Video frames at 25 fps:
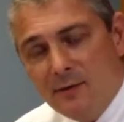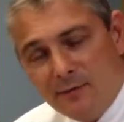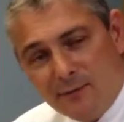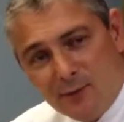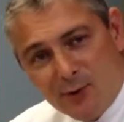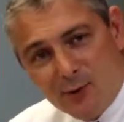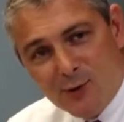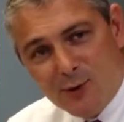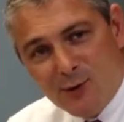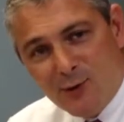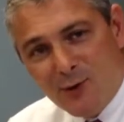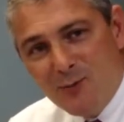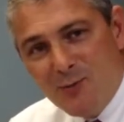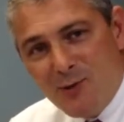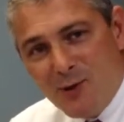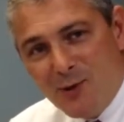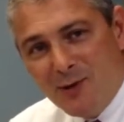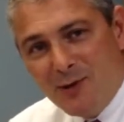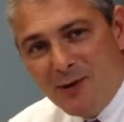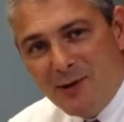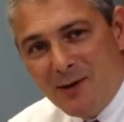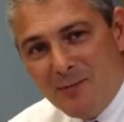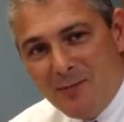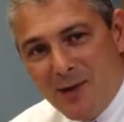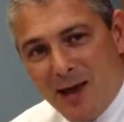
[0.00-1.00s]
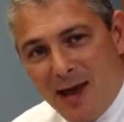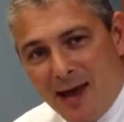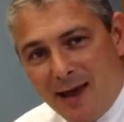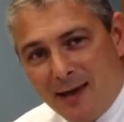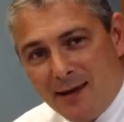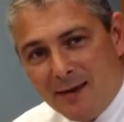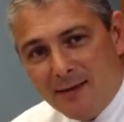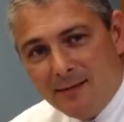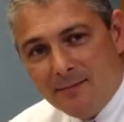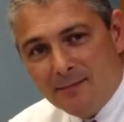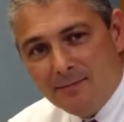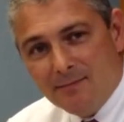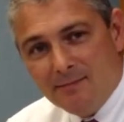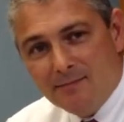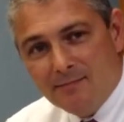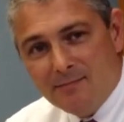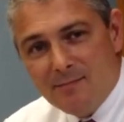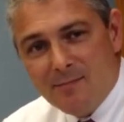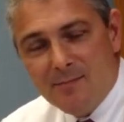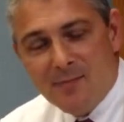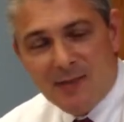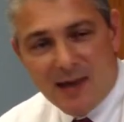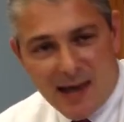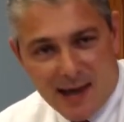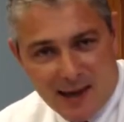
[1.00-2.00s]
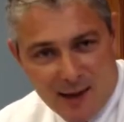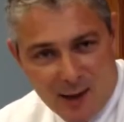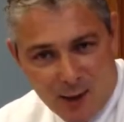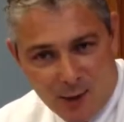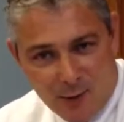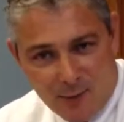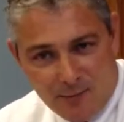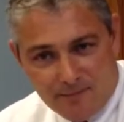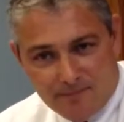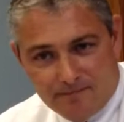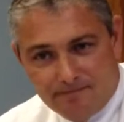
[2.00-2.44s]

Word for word: First Community Bank. Thank you.